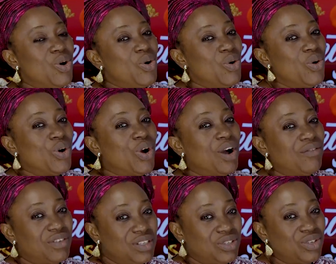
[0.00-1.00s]
Who
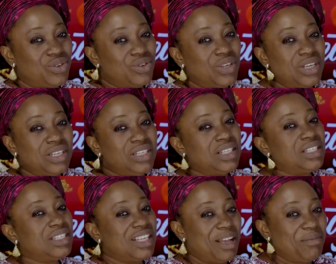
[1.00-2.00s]
covers you
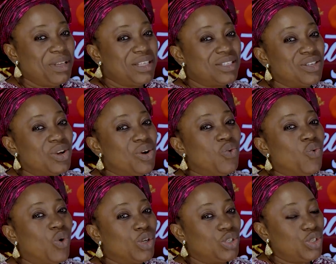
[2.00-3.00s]
determines
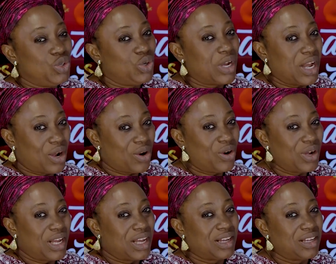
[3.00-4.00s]
what you can
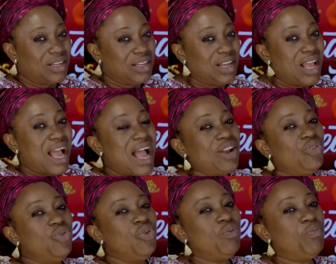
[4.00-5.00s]
conquer, and
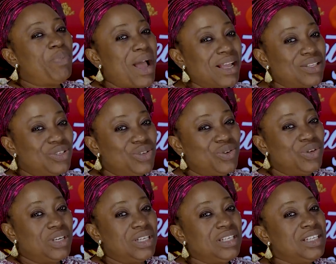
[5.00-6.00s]
who backs you
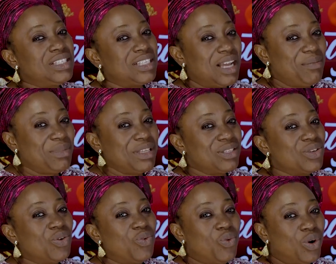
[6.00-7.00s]
determines
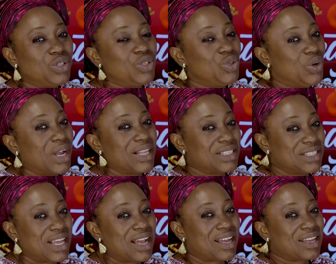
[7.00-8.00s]
what you can
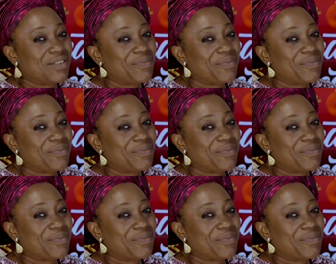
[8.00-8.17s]
sack.